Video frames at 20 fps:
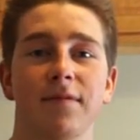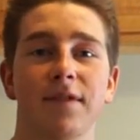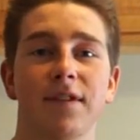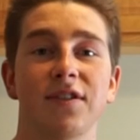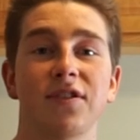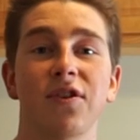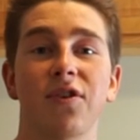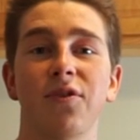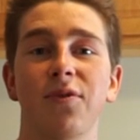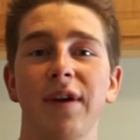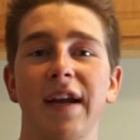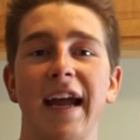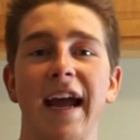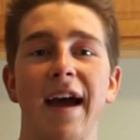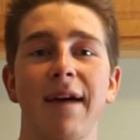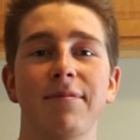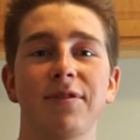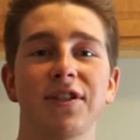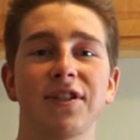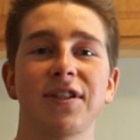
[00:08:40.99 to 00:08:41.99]
So to
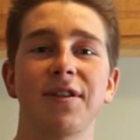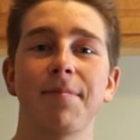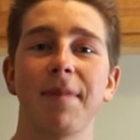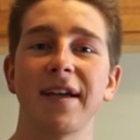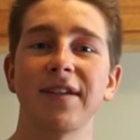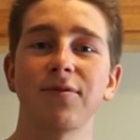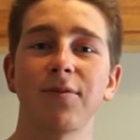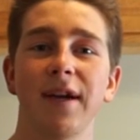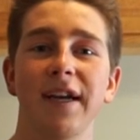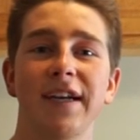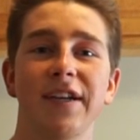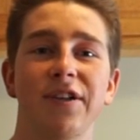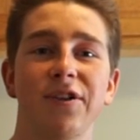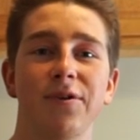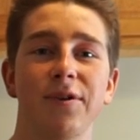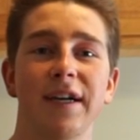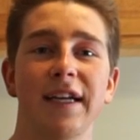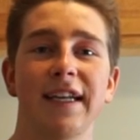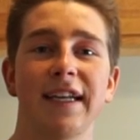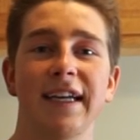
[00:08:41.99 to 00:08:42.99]
recap, just the best way to
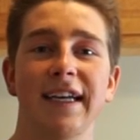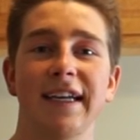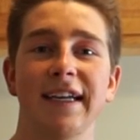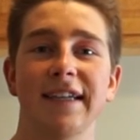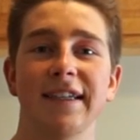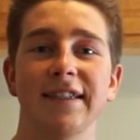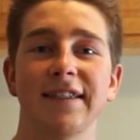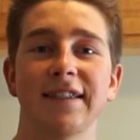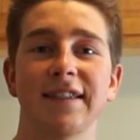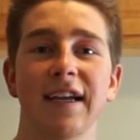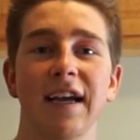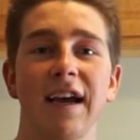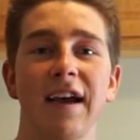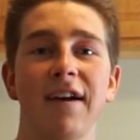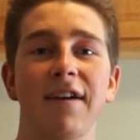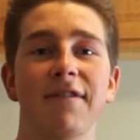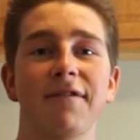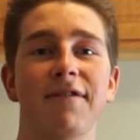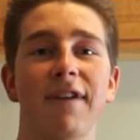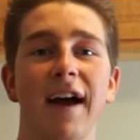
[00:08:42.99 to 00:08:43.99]
do it is
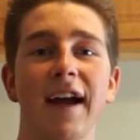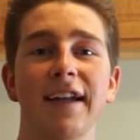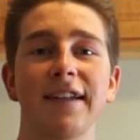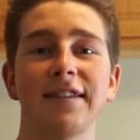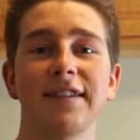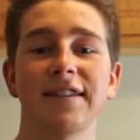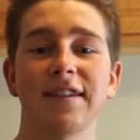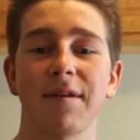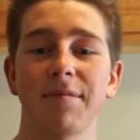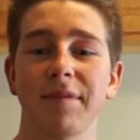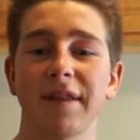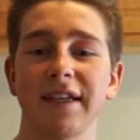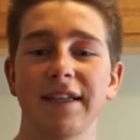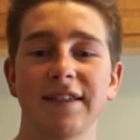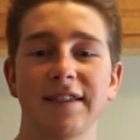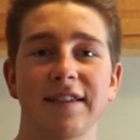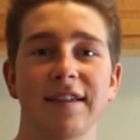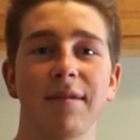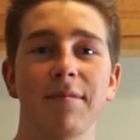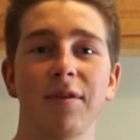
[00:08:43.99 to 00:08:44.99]
find something
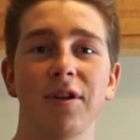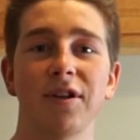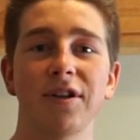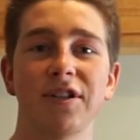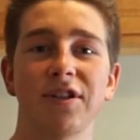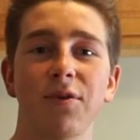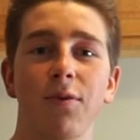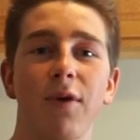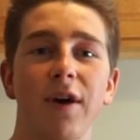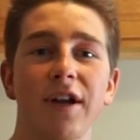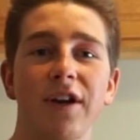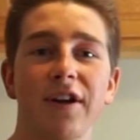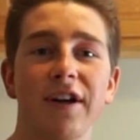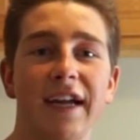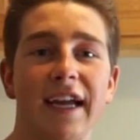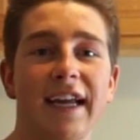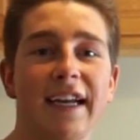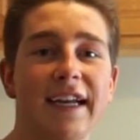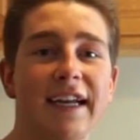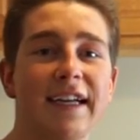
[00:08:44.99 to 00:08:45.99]
similar to what you're
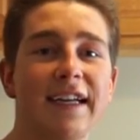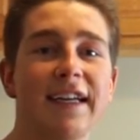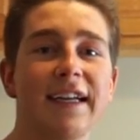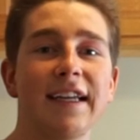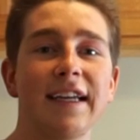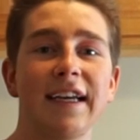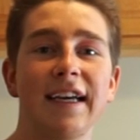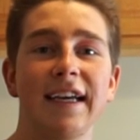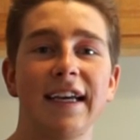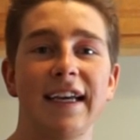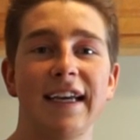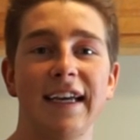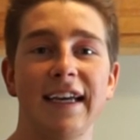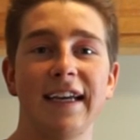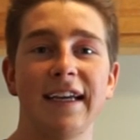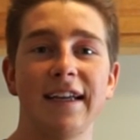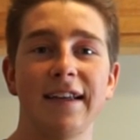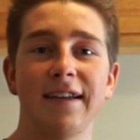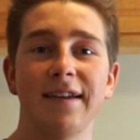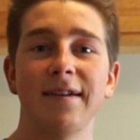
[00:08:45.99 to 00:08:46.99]
getting
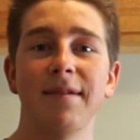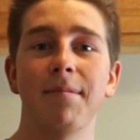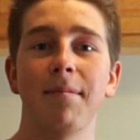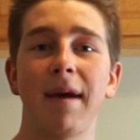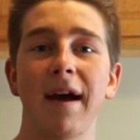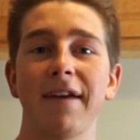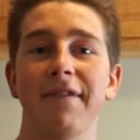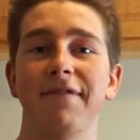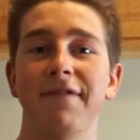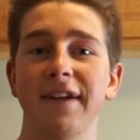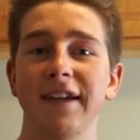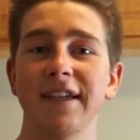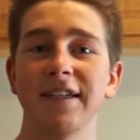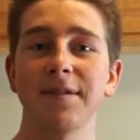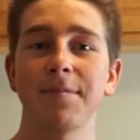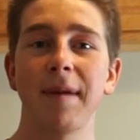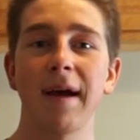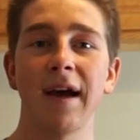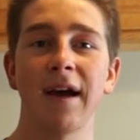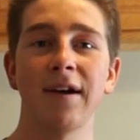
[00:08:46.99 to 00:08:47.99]
in
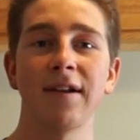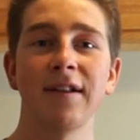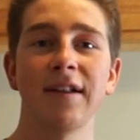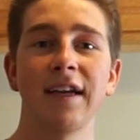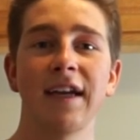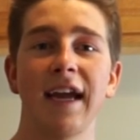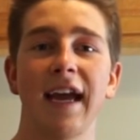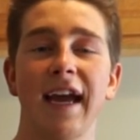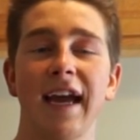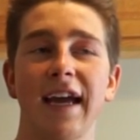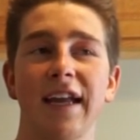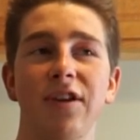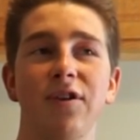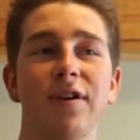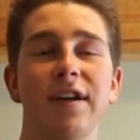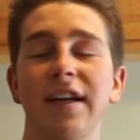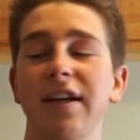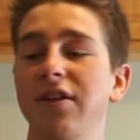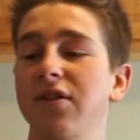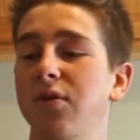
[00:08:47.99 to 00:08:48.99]
MyFitnessPal, and you
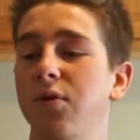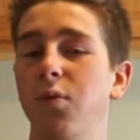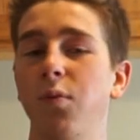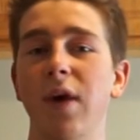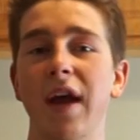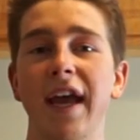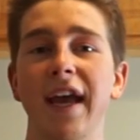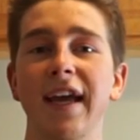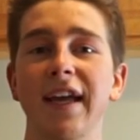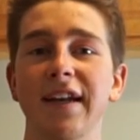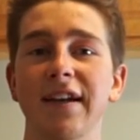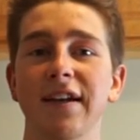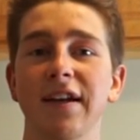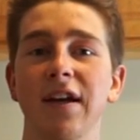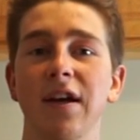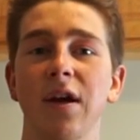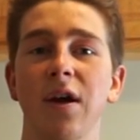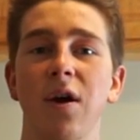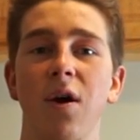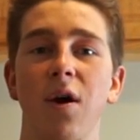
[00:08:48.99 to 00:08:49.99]
can either weigh it
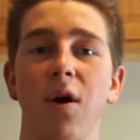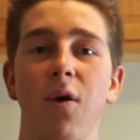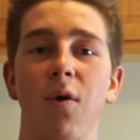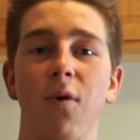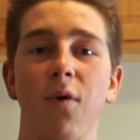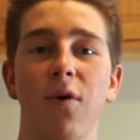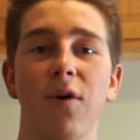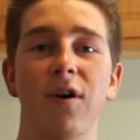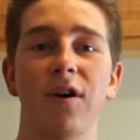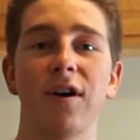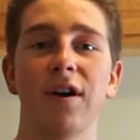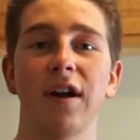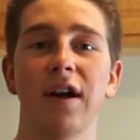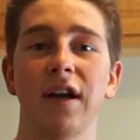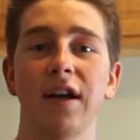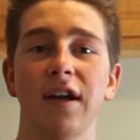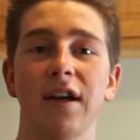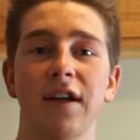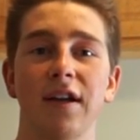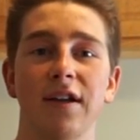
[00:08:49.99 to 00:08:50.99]
or
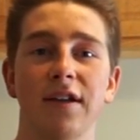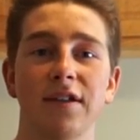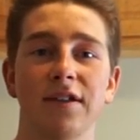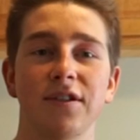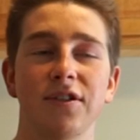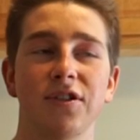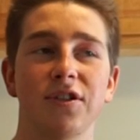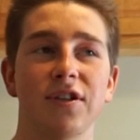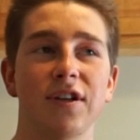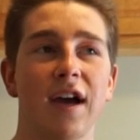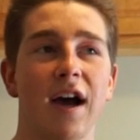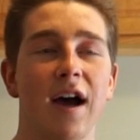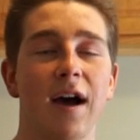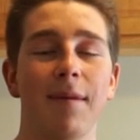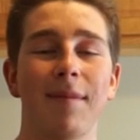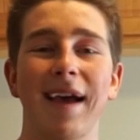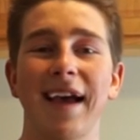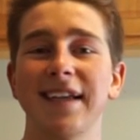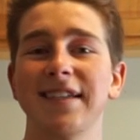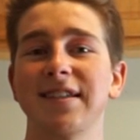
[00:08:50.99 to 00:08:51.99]

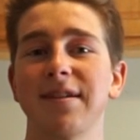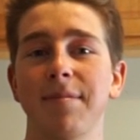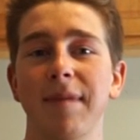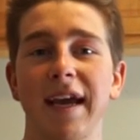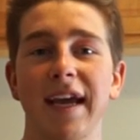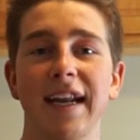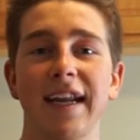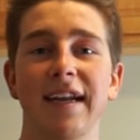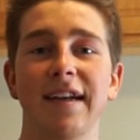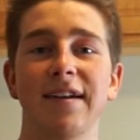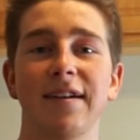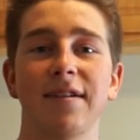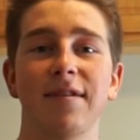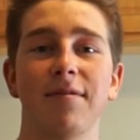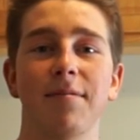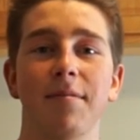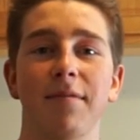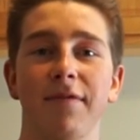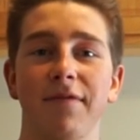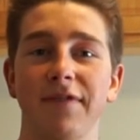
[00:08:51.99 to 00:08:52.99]
estimate it
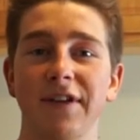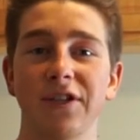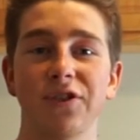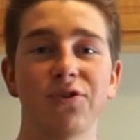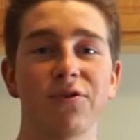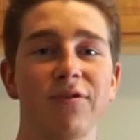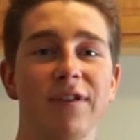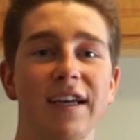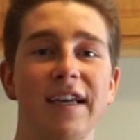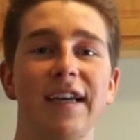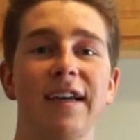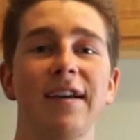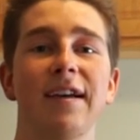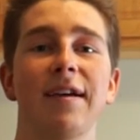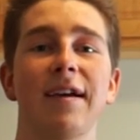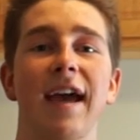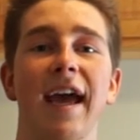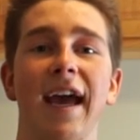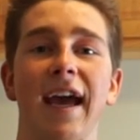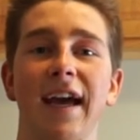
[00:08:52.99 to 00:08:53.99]

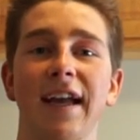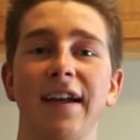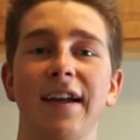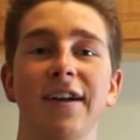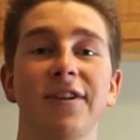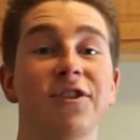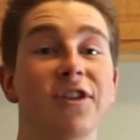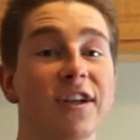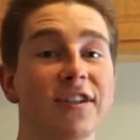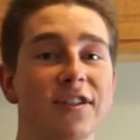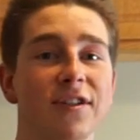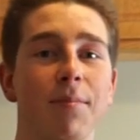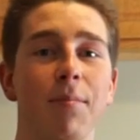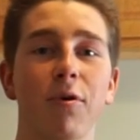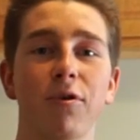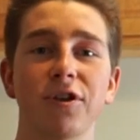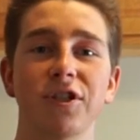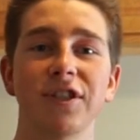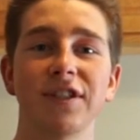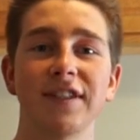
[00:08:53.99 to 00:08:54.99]
visually and adjust the
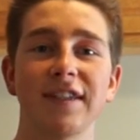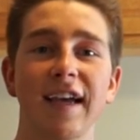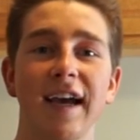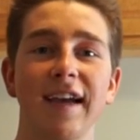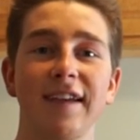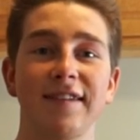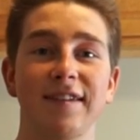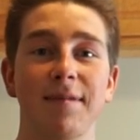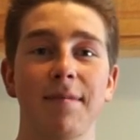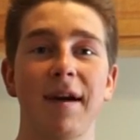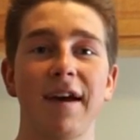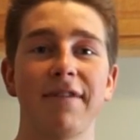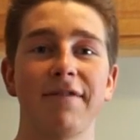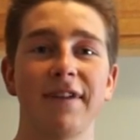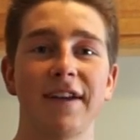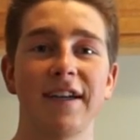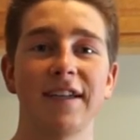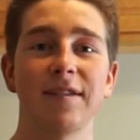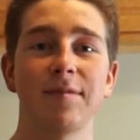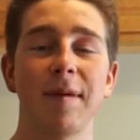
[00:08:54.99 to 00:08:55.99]
portion size in
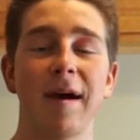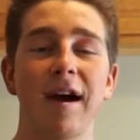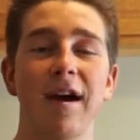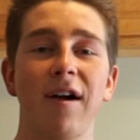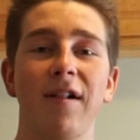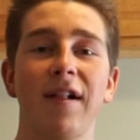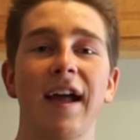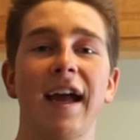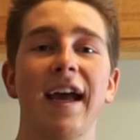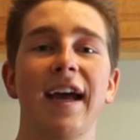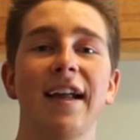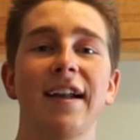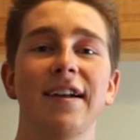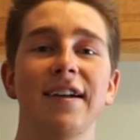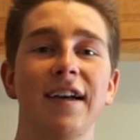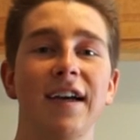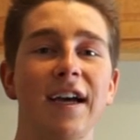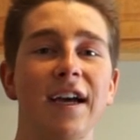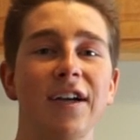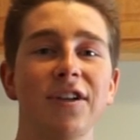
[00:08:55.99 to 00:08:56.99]
MyFitnessPal, and
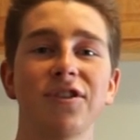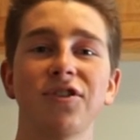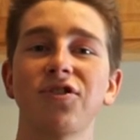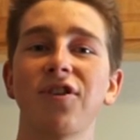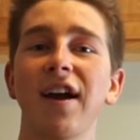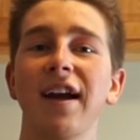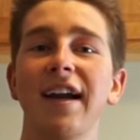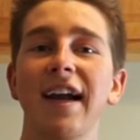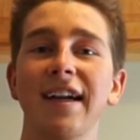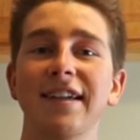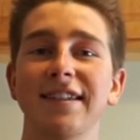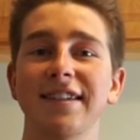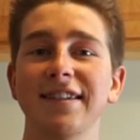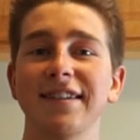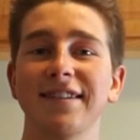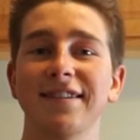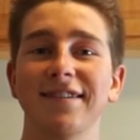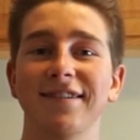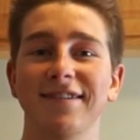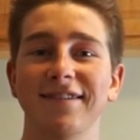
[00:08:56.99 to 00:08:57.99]
just try not
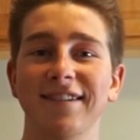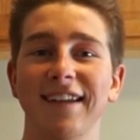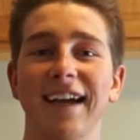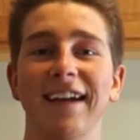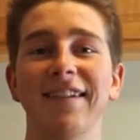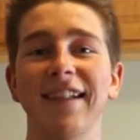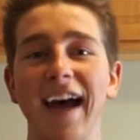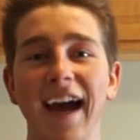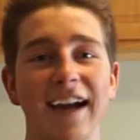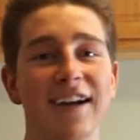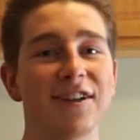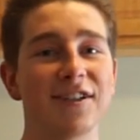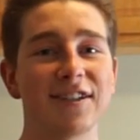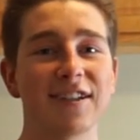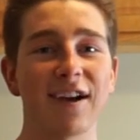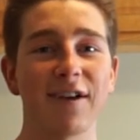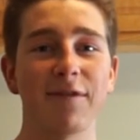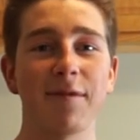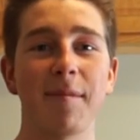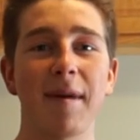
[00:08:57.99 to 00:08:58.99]
to like lie to
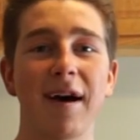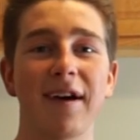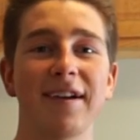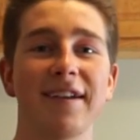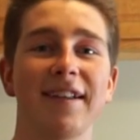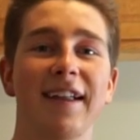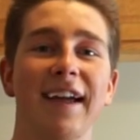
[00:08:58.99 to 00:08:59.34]
yourself about it.